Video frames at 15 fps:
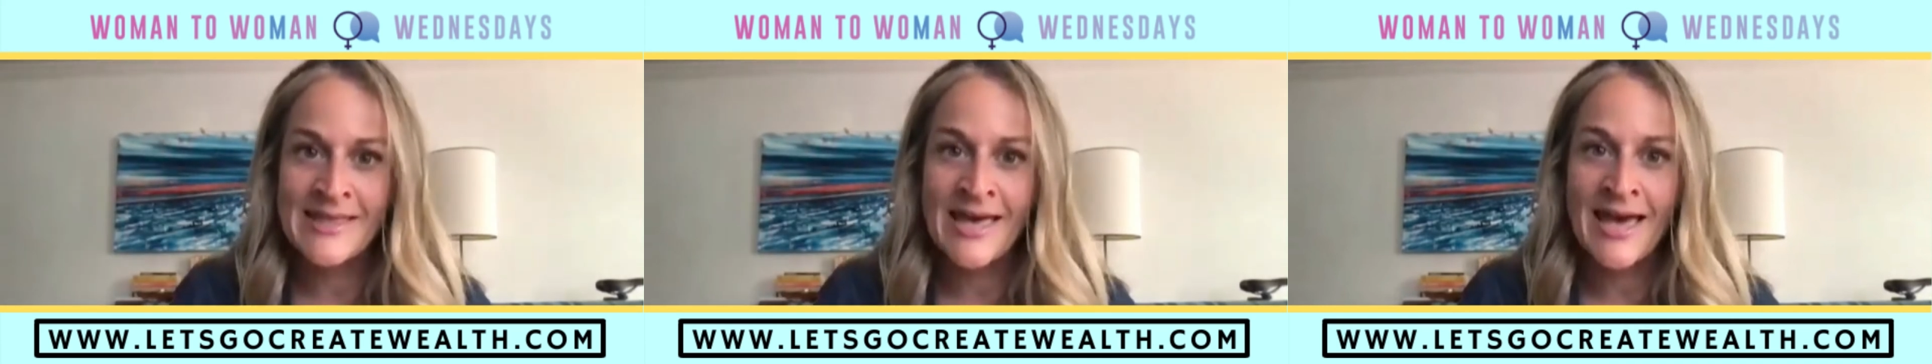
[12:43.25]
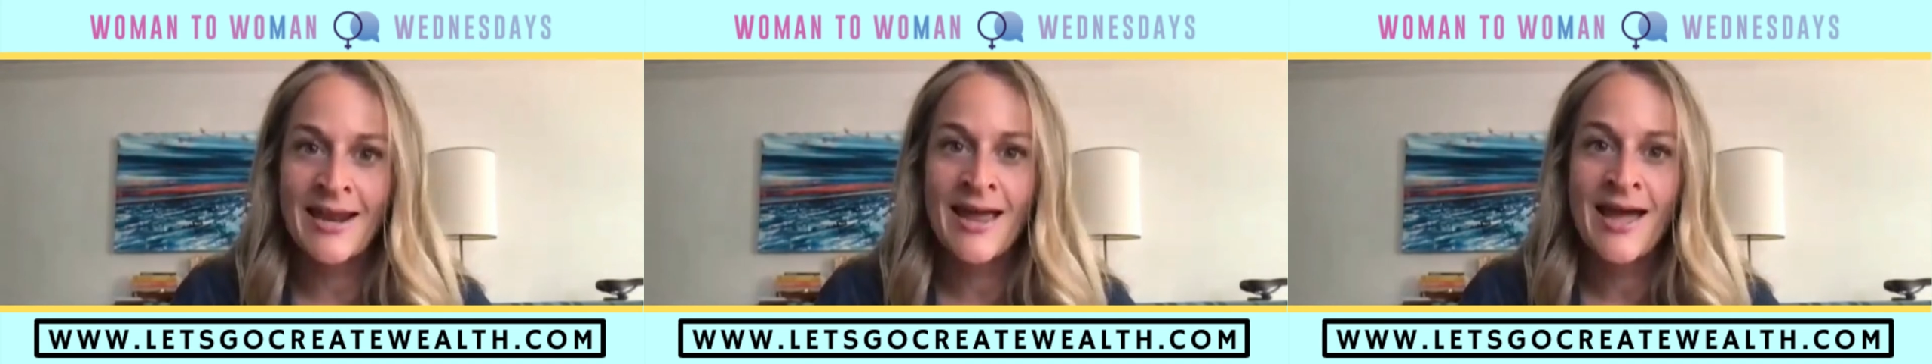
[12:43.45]

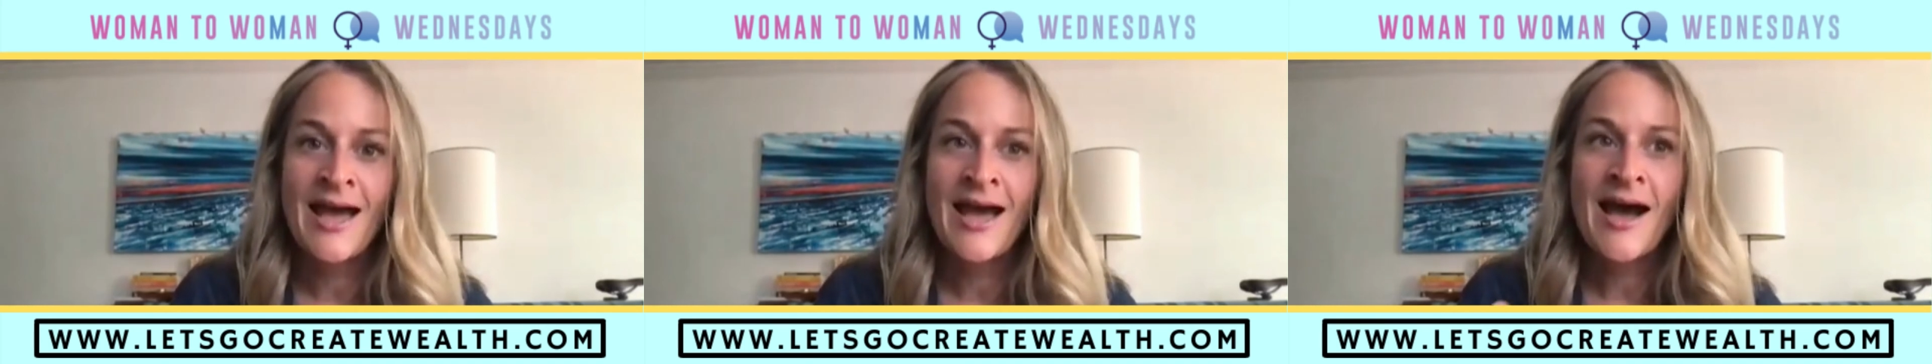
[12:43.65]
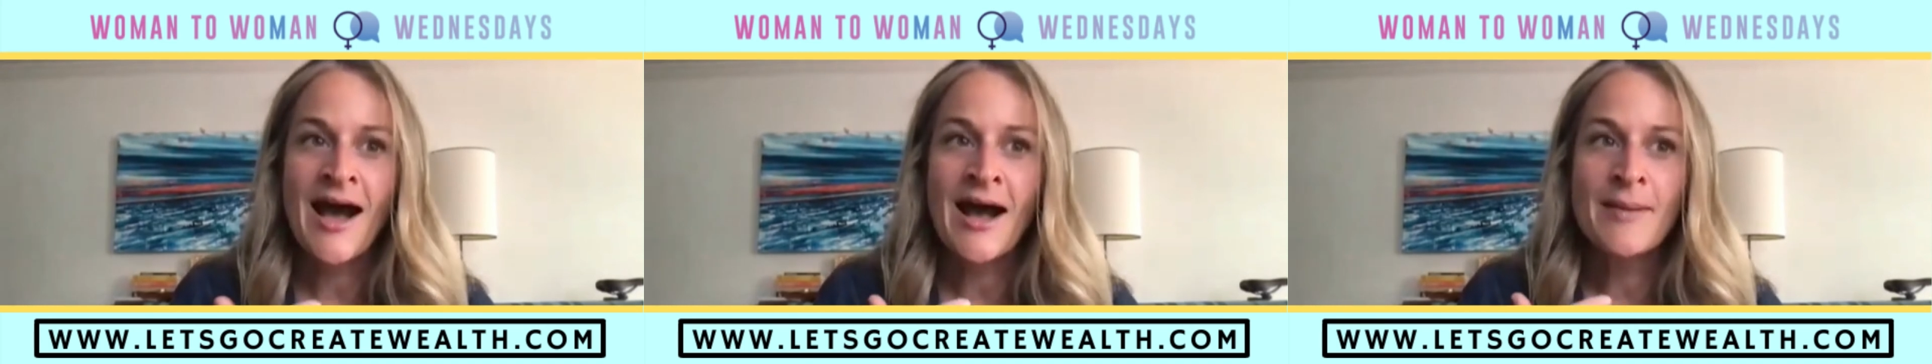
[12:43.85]
that
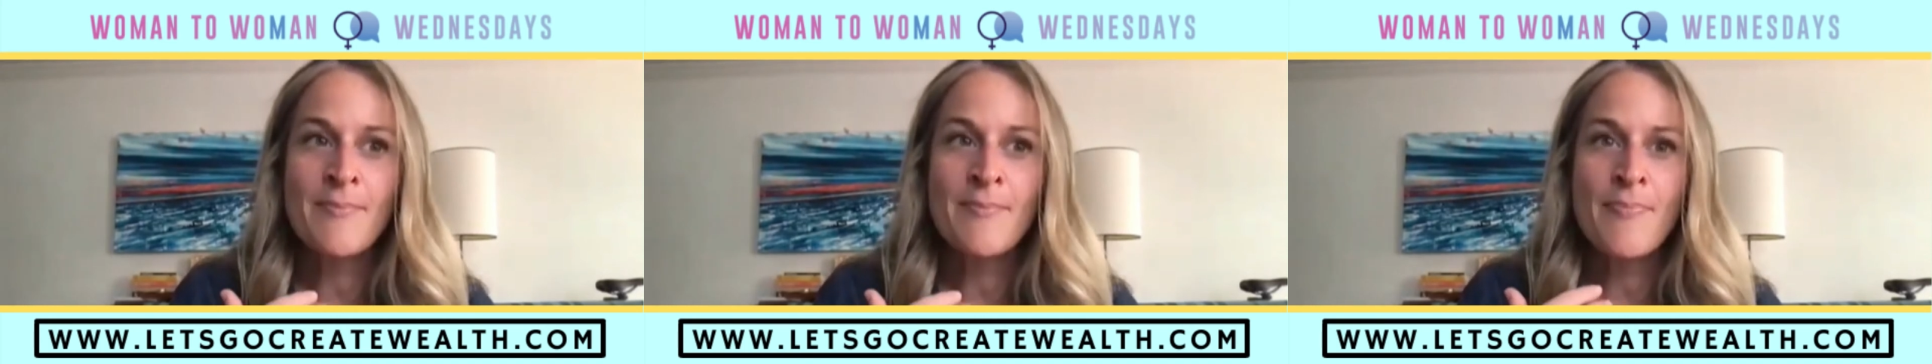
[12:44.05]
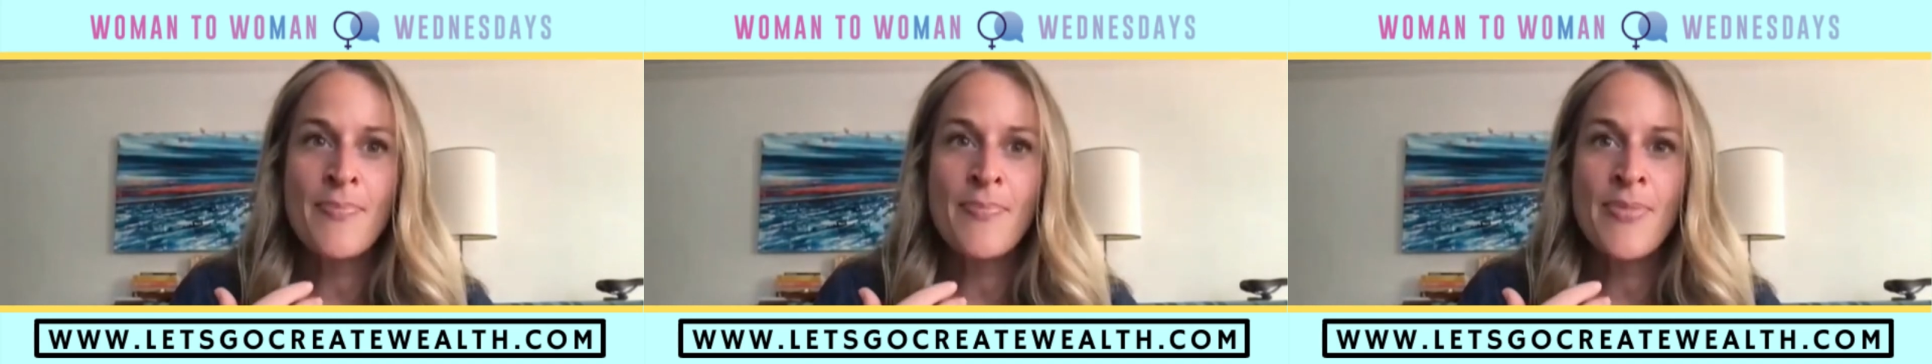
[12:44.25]
I've
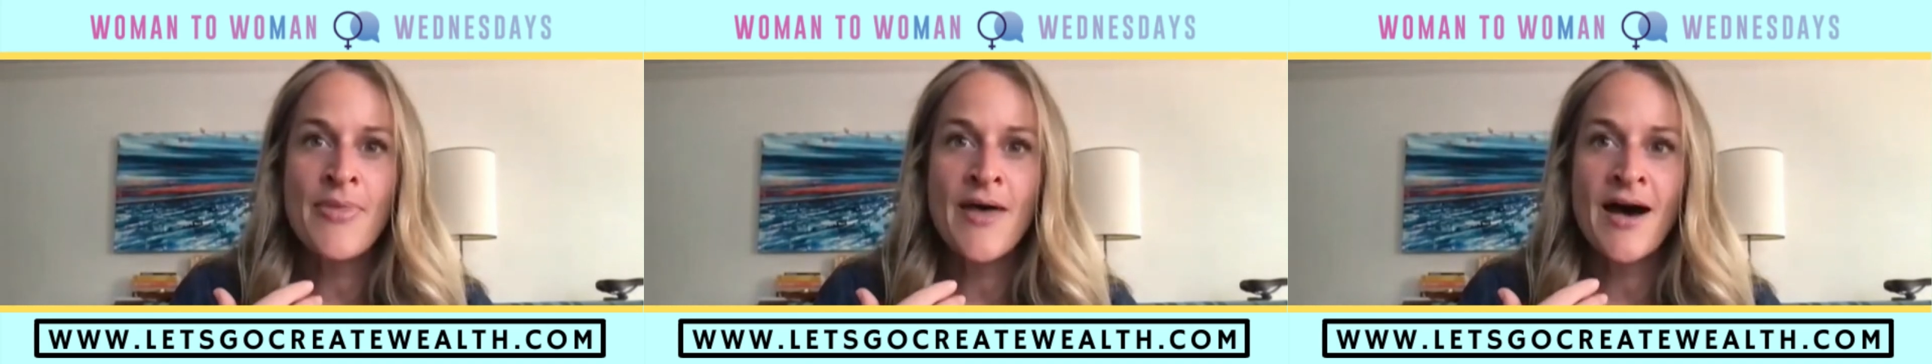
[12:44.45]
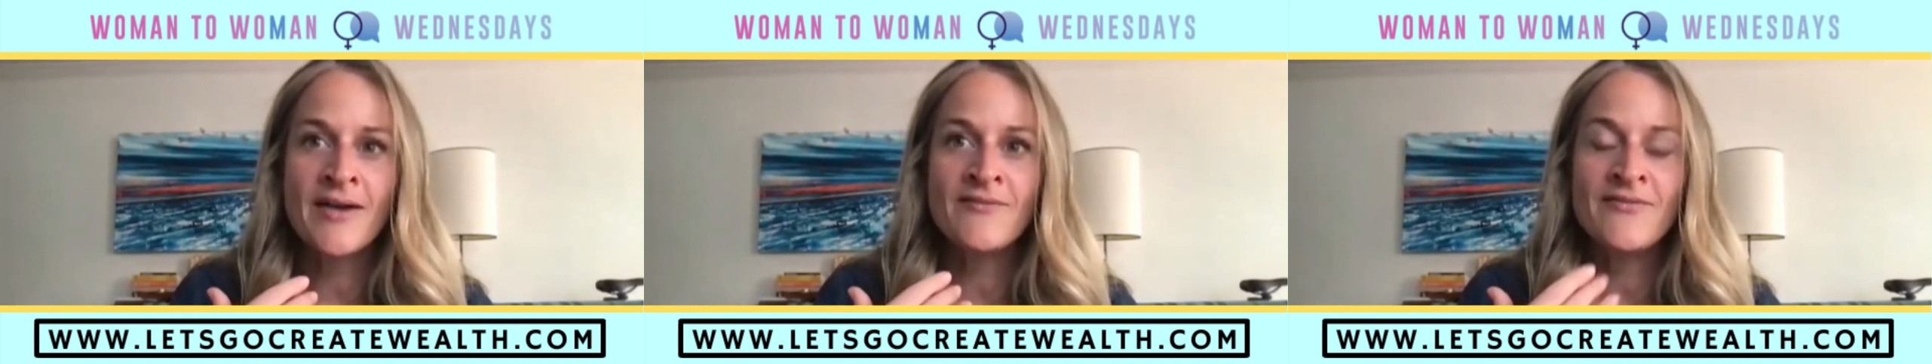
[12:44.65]

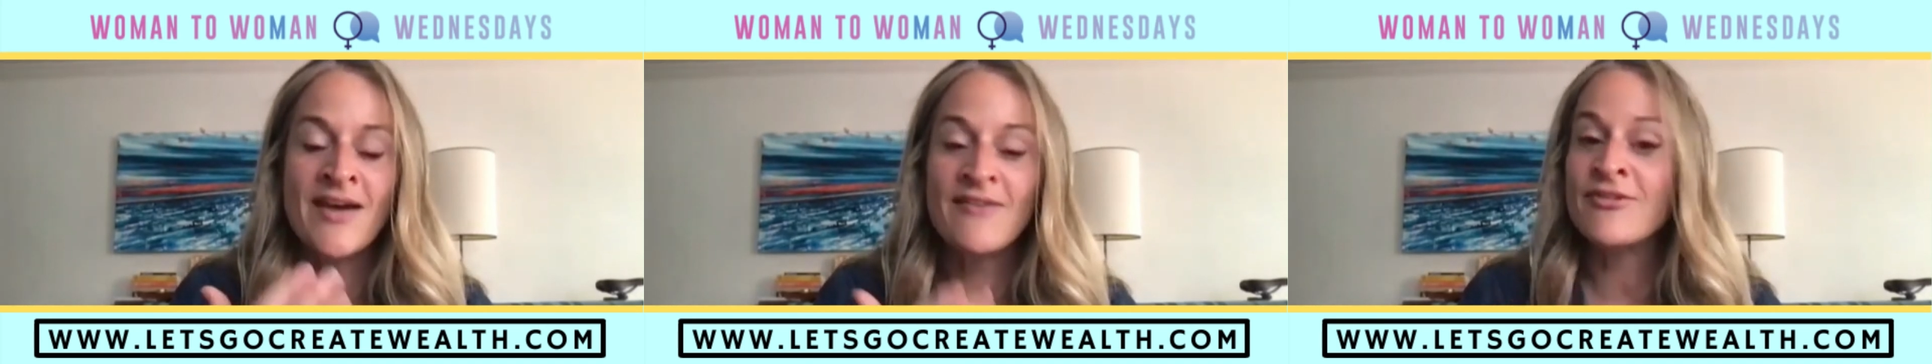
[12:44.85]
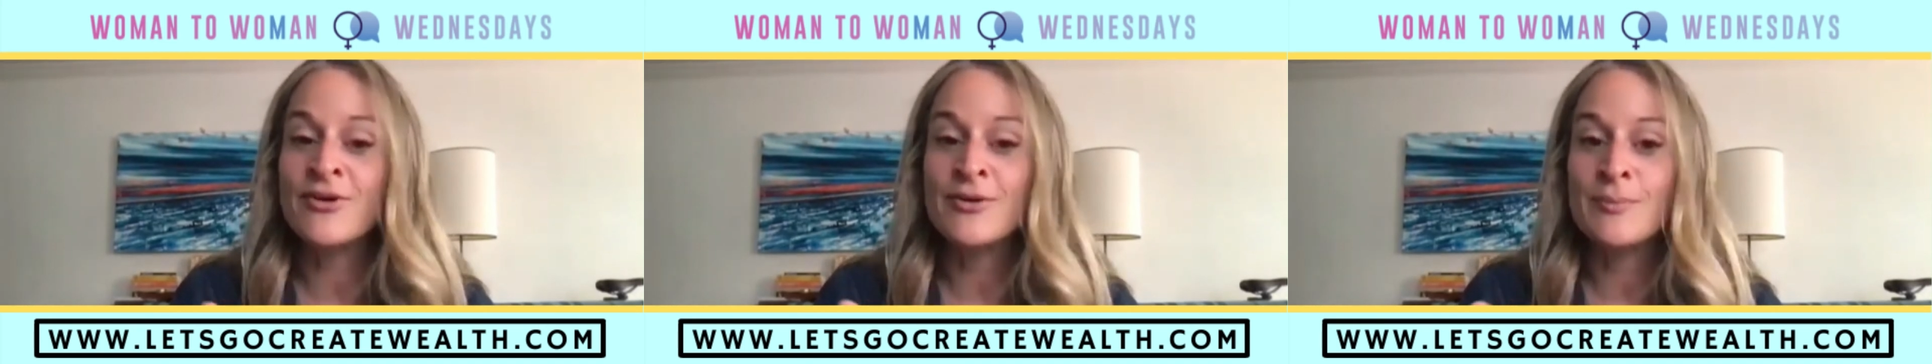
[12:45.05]

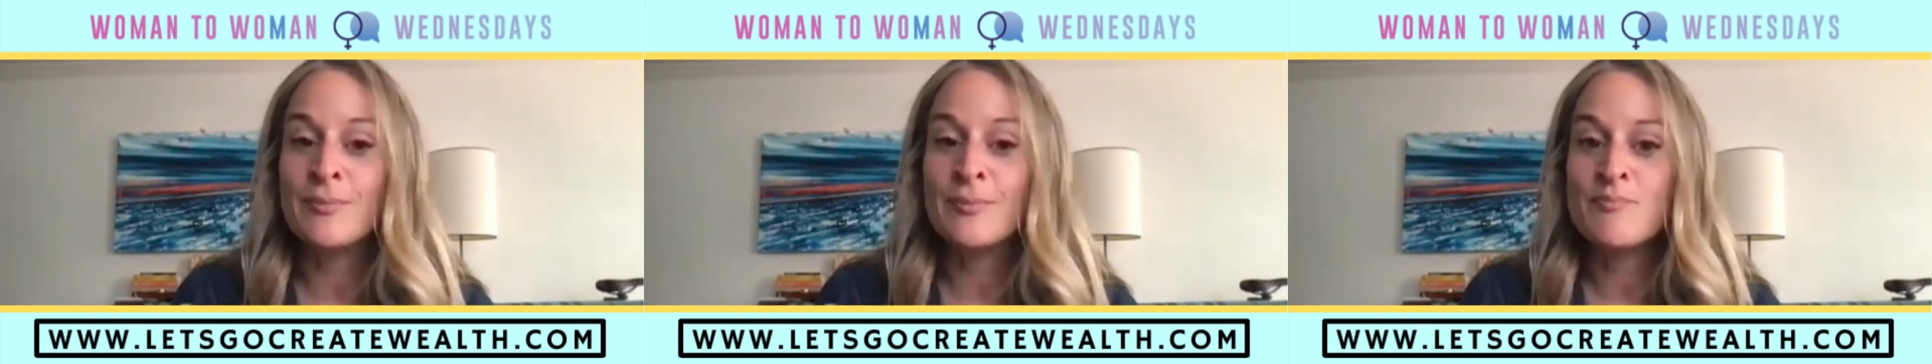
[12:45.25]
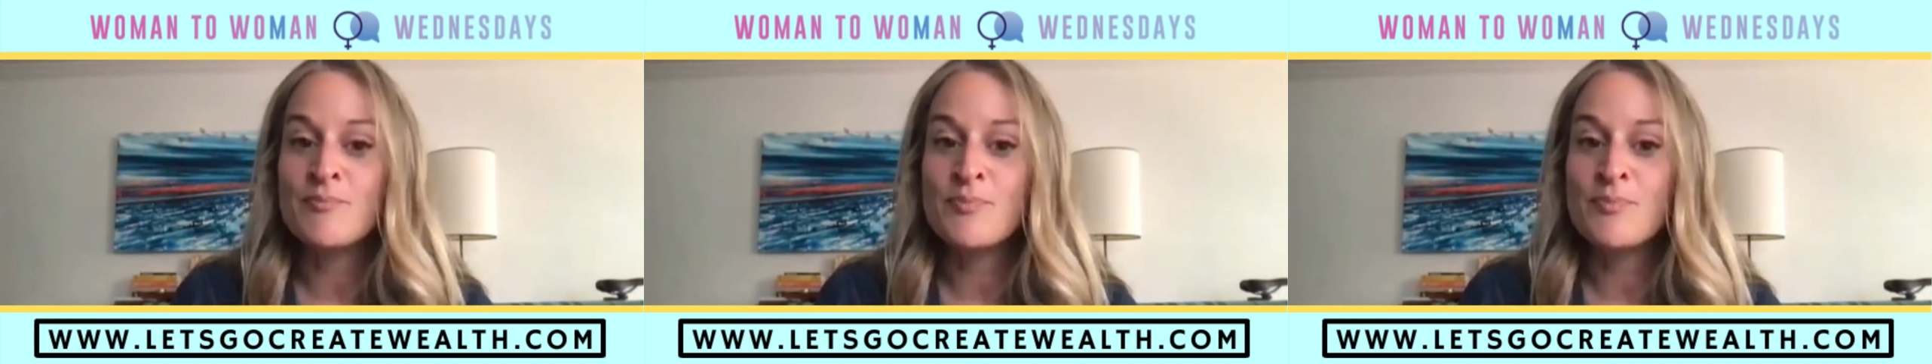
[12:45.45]
never